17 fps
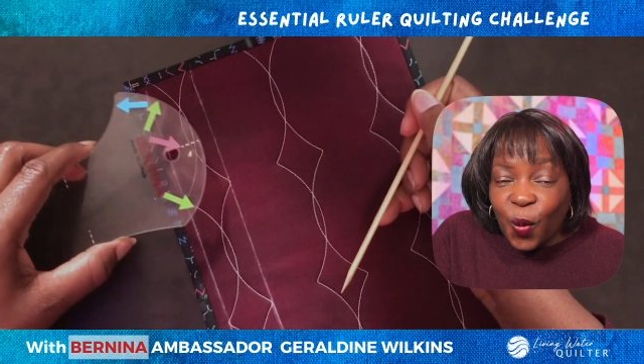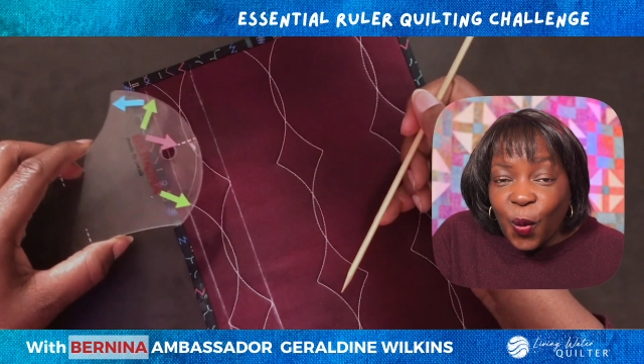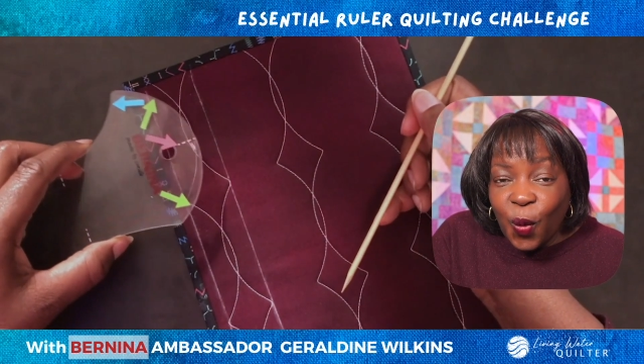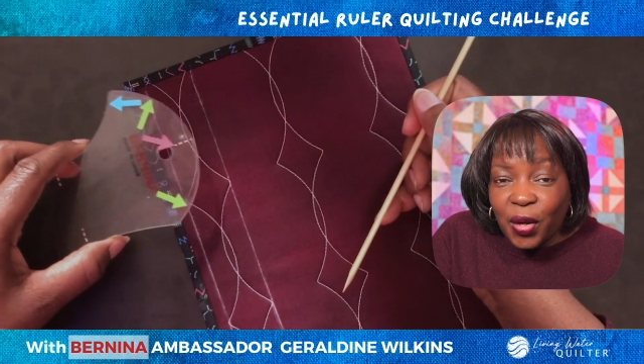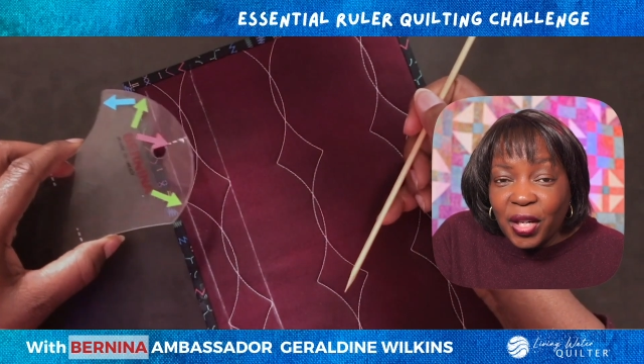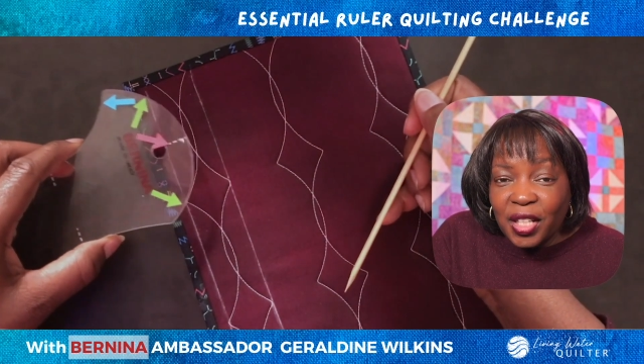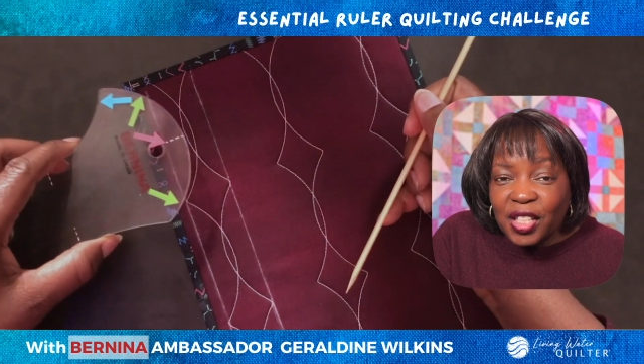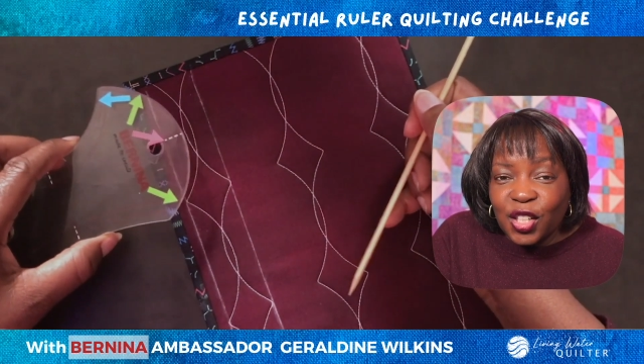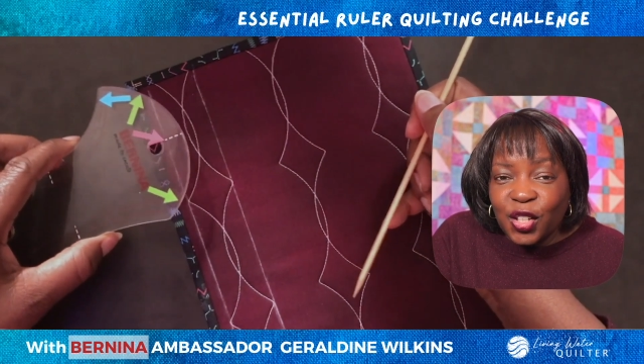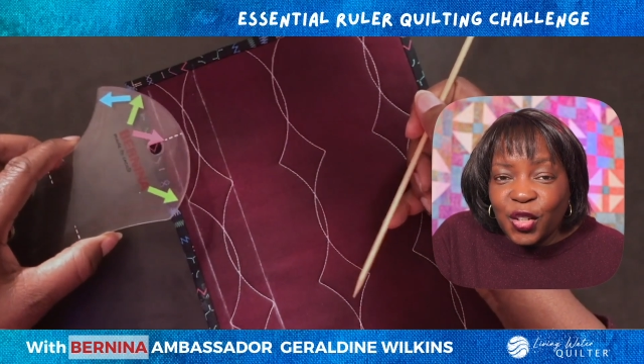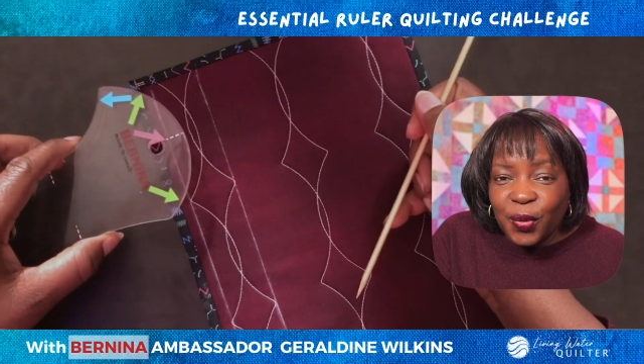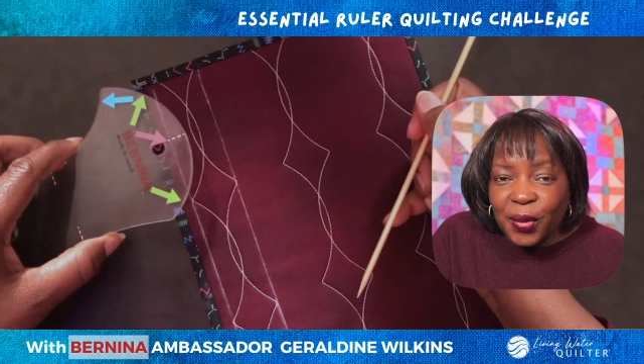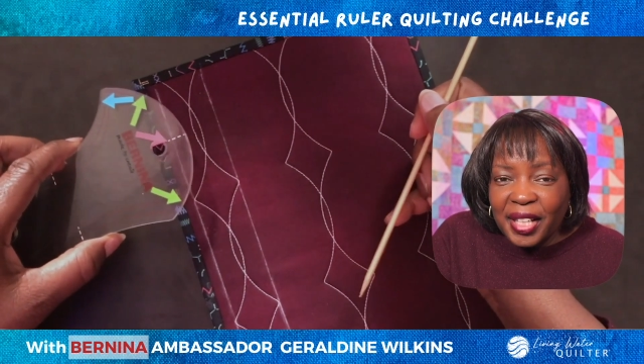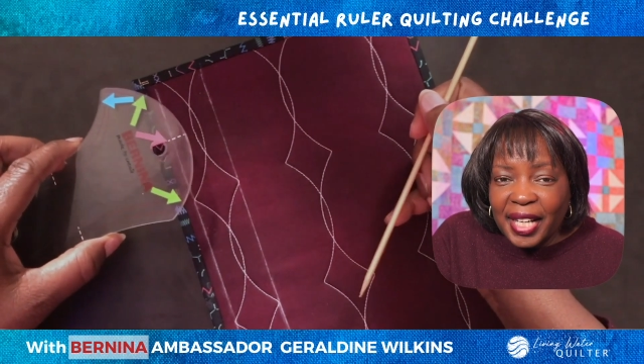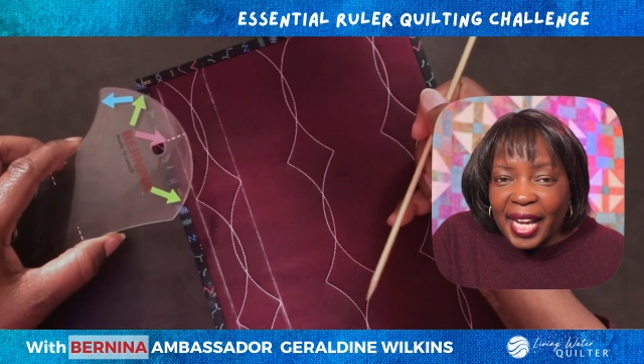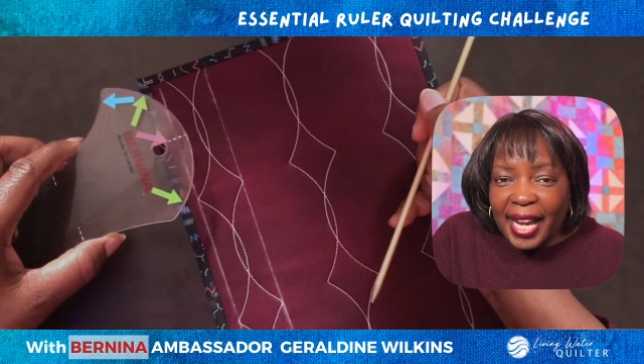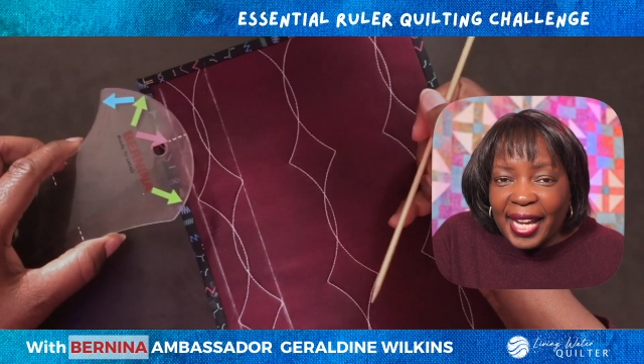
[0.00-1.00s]
order to
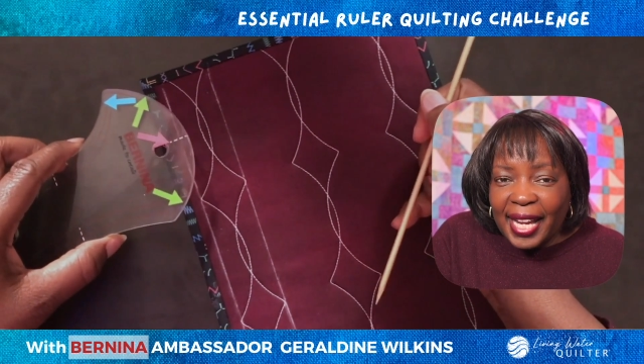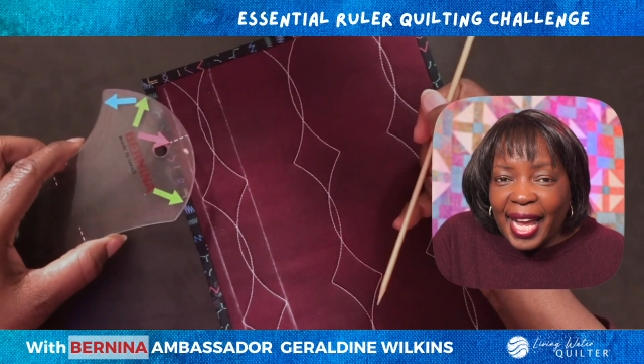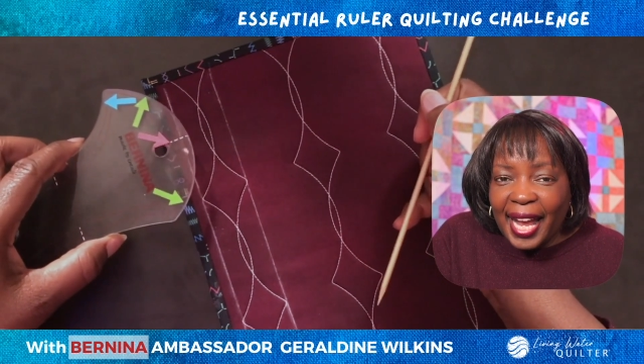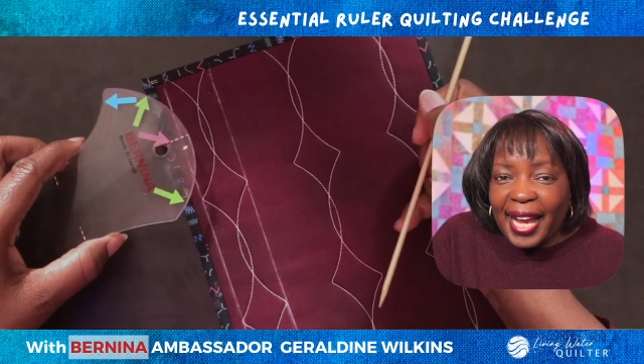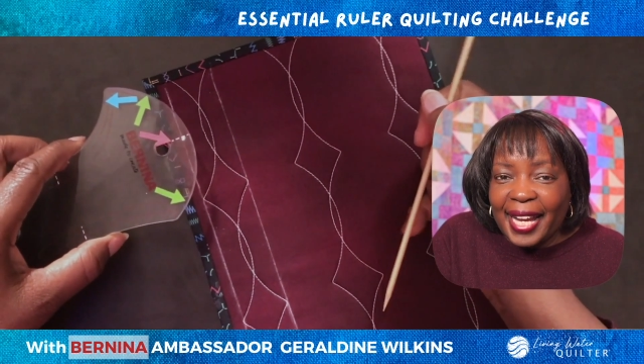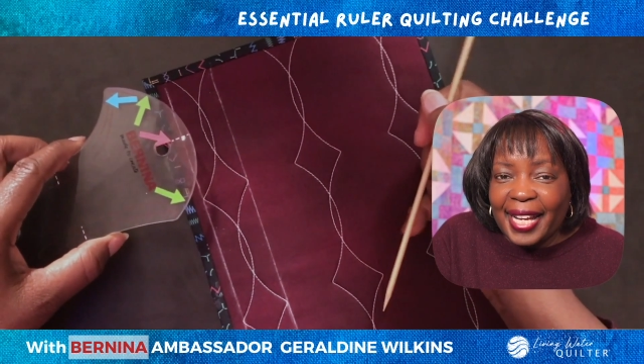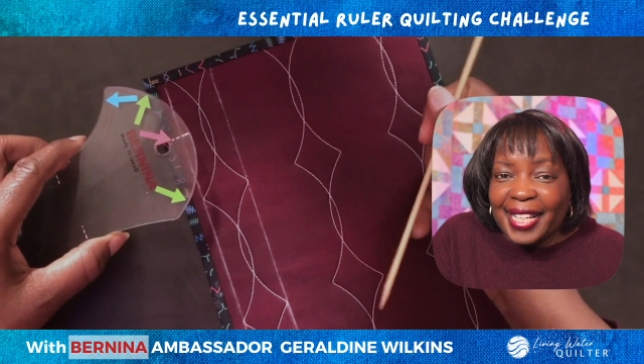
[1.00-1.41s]
create a